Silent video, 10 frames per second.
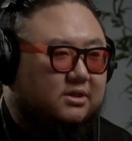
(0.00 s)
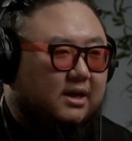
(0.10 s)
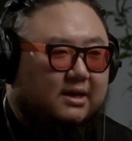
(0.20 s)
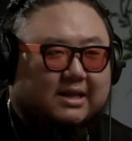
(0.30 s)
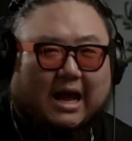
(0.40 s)

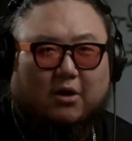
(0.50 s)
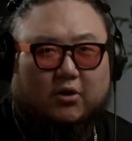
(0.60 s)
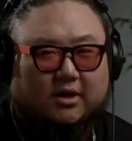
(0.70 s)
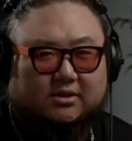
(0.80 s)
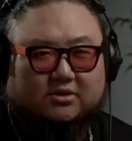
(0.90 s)
like, now
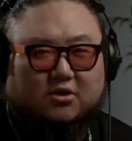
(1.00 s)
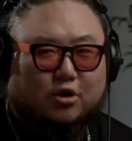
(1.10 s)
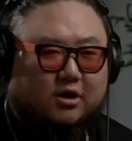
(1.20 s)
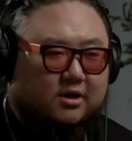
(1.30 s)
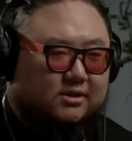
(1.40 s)
getting
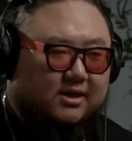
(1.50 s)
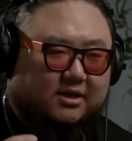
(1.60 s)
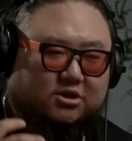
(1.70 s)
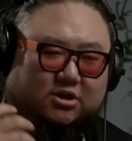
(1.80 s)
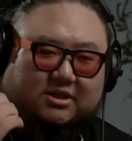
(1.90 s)
started. It's,
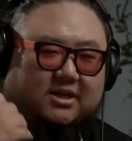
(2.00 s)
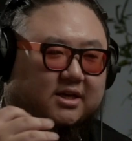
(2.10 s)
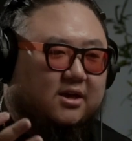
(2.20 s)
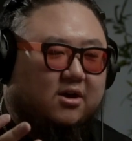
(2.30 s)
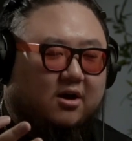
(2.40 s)
like, just
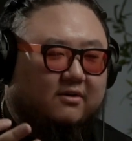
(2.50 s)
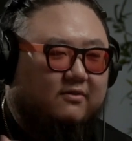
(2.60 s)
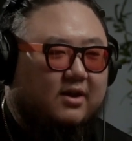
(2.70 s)
kicking off.